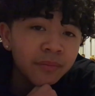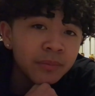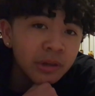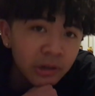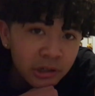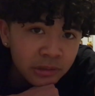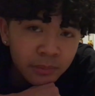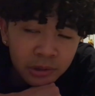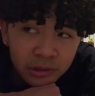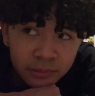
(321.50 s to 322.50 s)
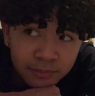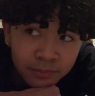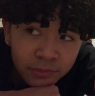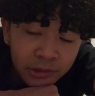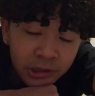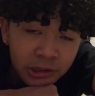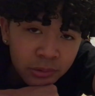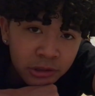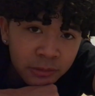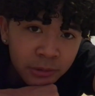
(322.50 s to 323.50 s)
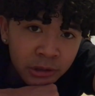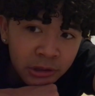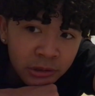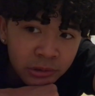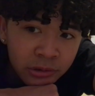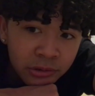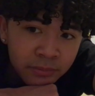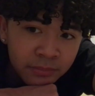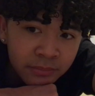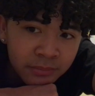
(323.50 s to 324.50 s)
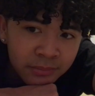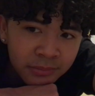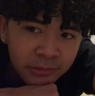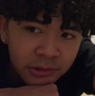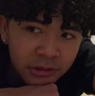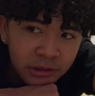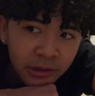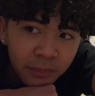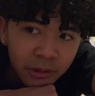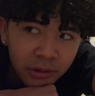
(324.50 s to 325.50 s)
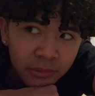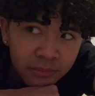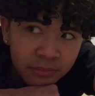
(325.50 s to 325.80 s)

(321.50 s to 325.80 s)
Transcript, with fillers: Being honest, bro, I just want some cuddles. Something.